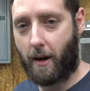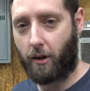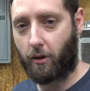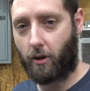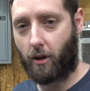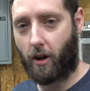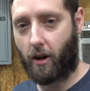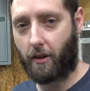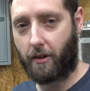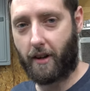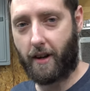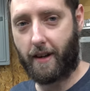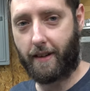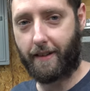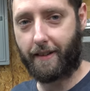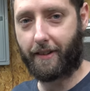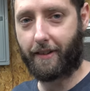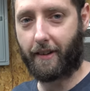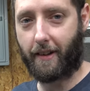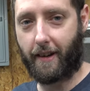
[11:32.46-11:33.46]
metal all day,
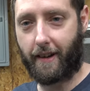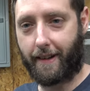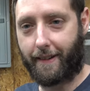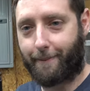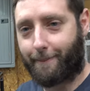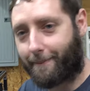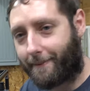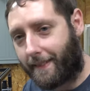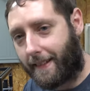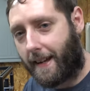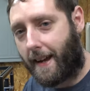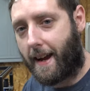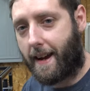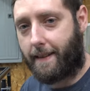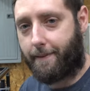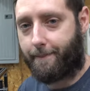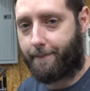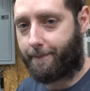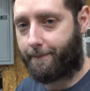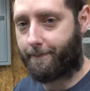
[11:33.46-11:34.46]
it's like,
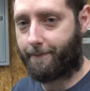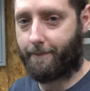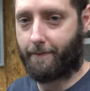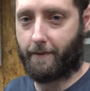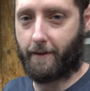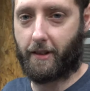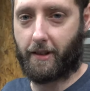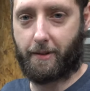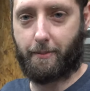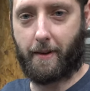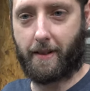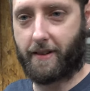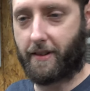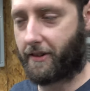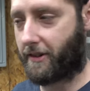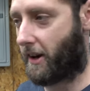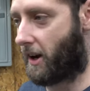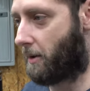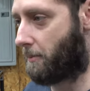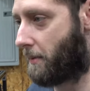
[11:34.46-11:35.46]
hey, let's make
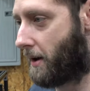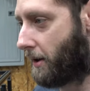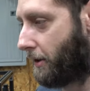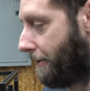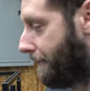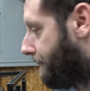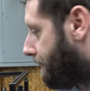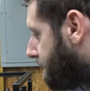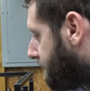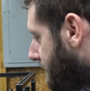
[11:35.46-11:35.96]
this out of metal.